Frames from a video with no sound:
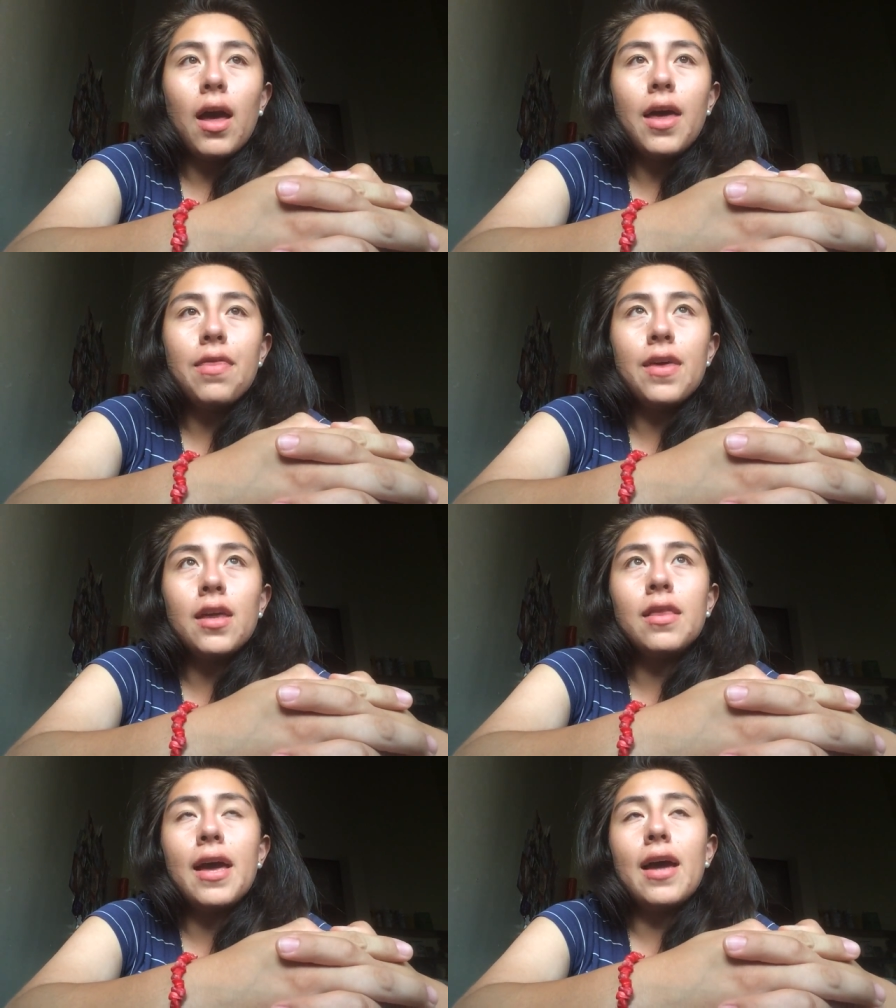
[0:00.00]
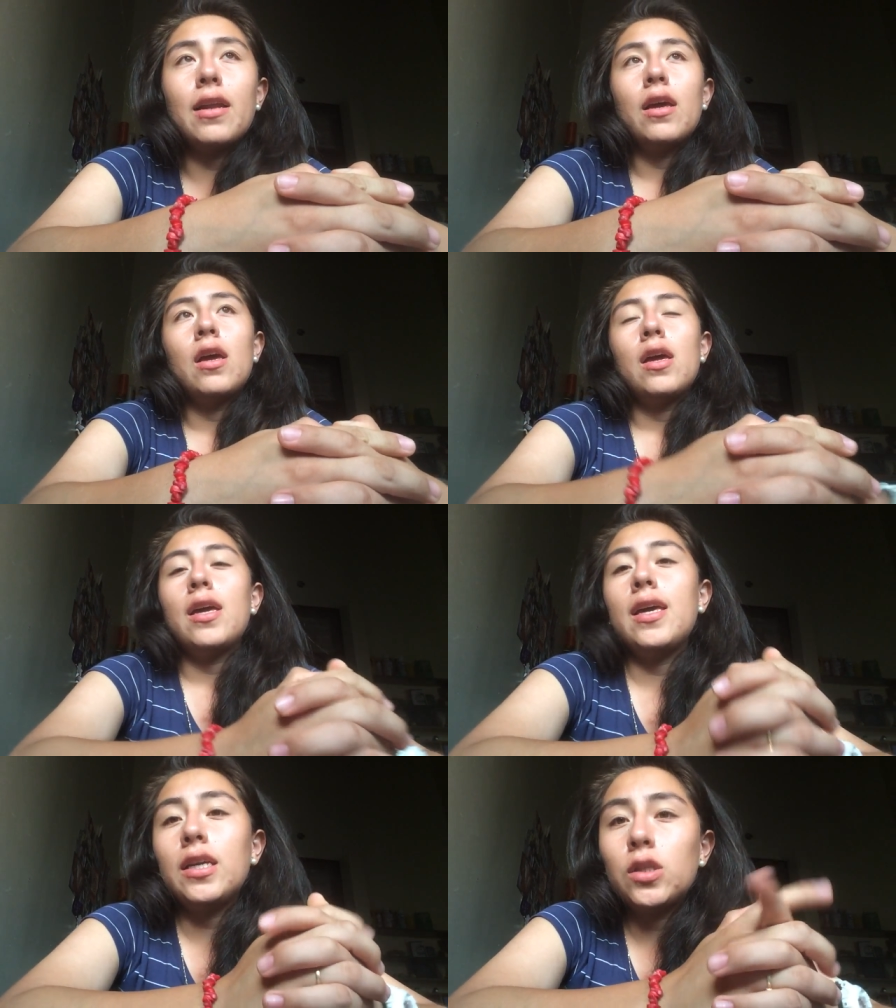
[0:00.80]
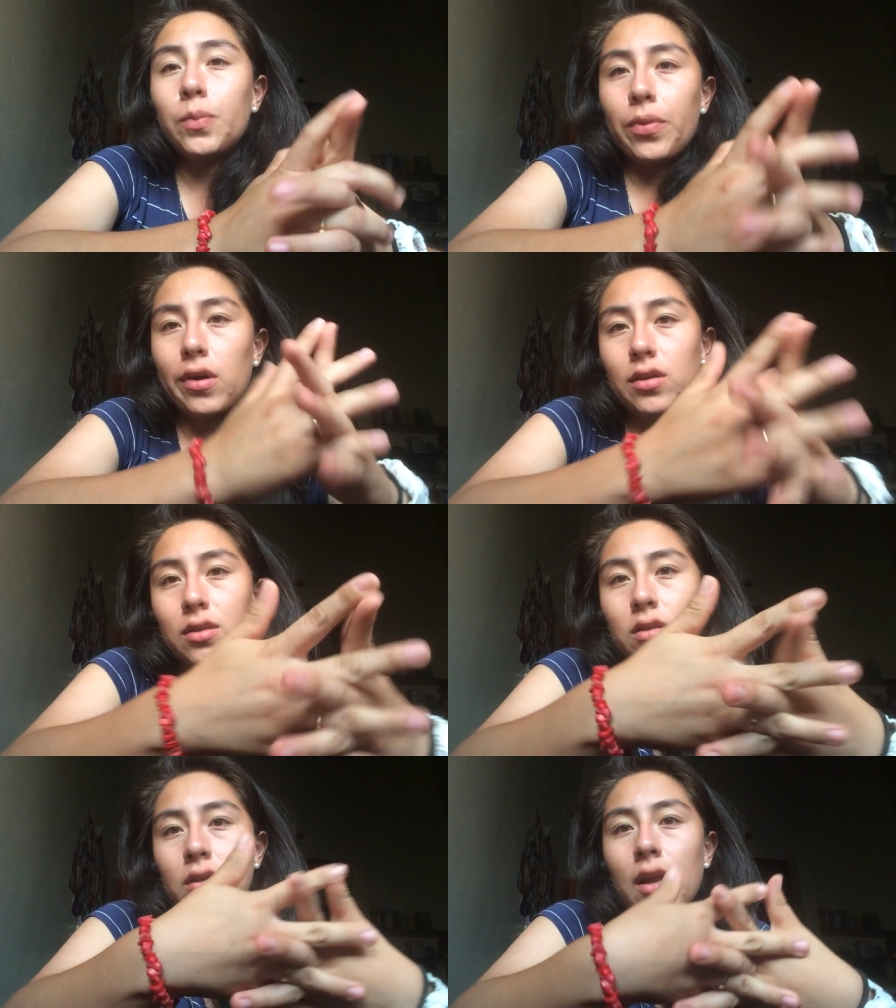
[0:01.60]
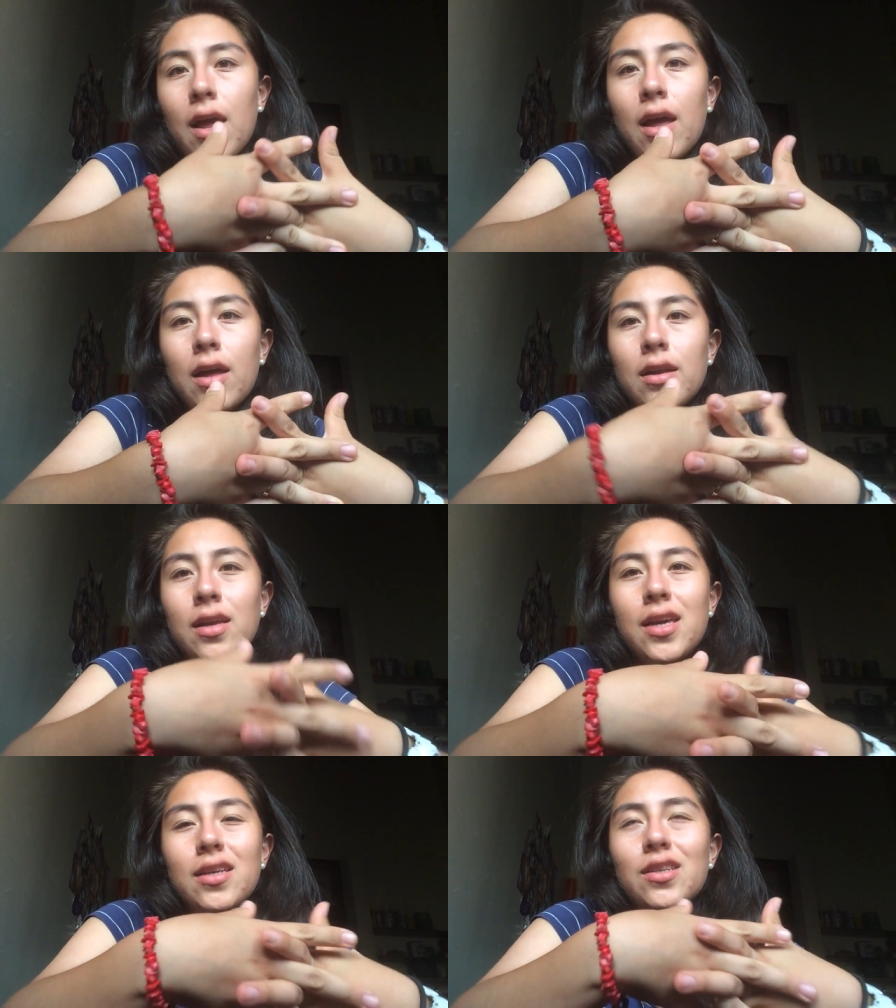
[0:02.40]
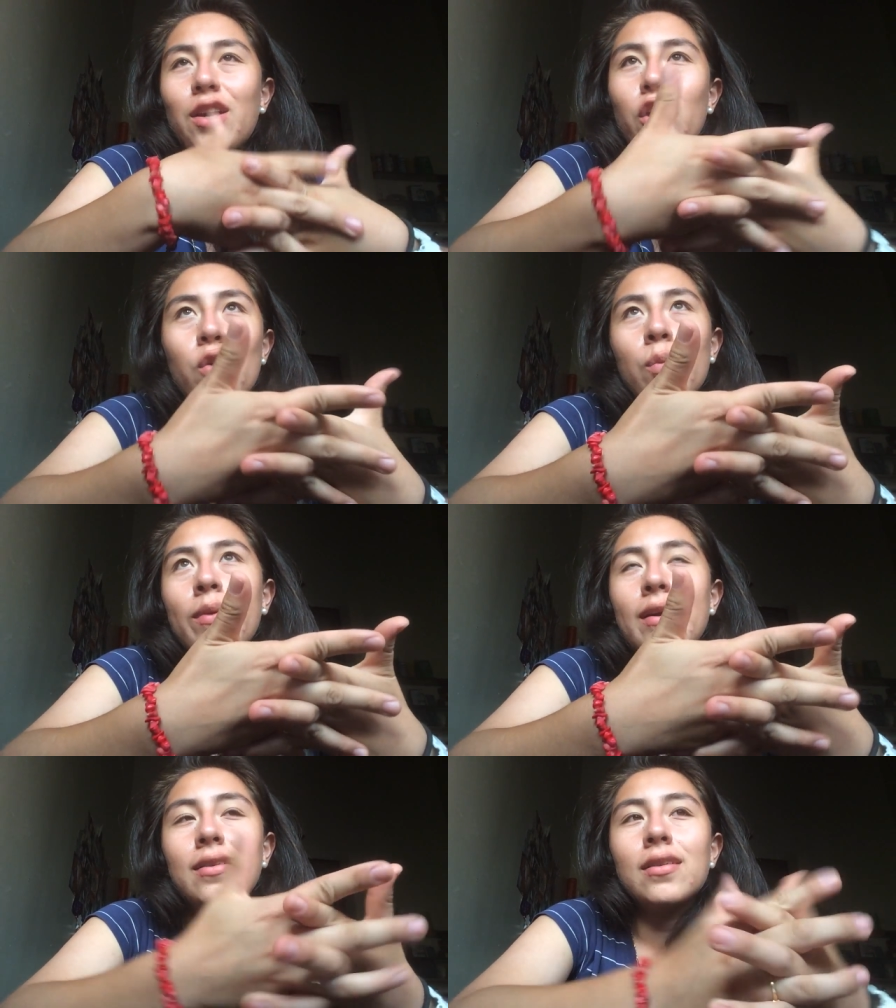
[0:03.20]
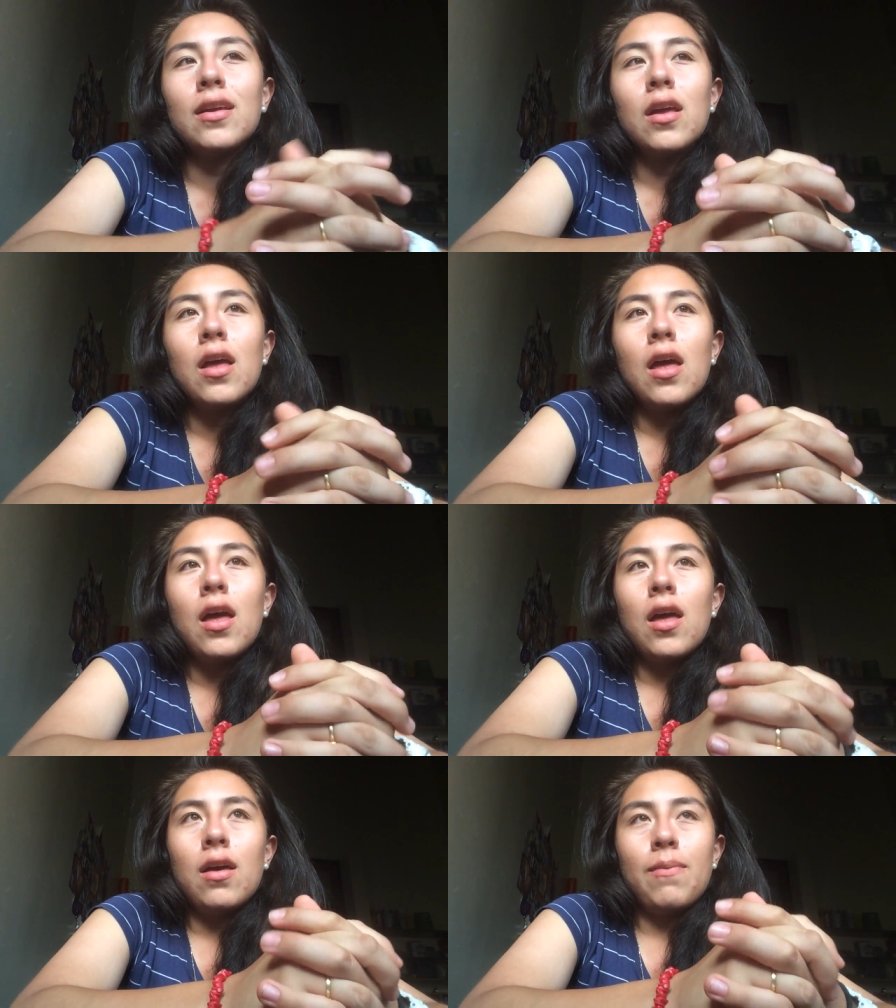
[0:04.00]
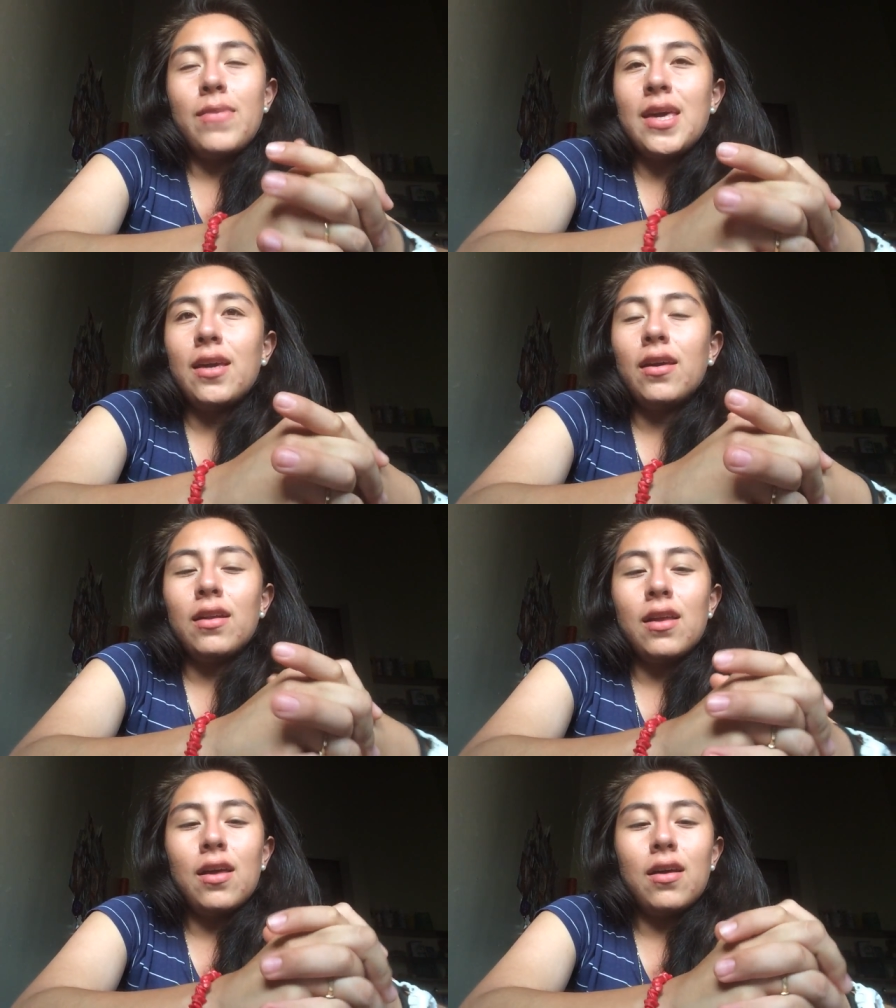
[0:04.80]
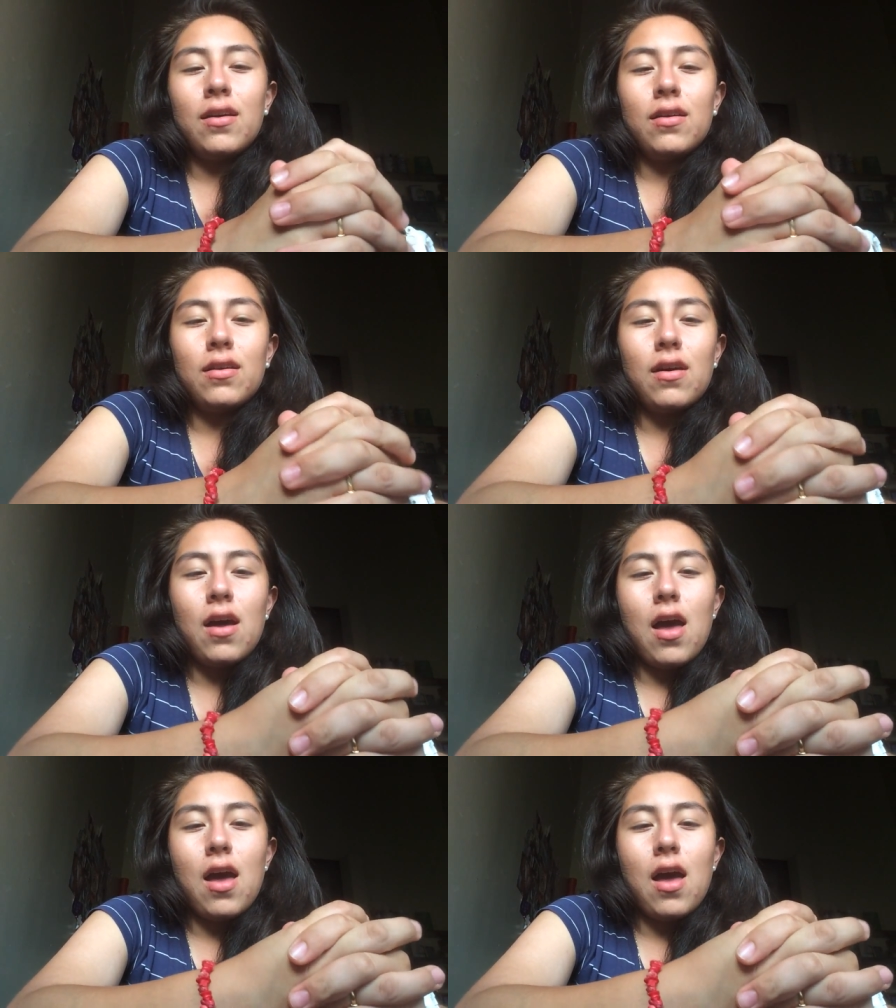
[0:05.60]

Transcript: I think that each person and each human being uh,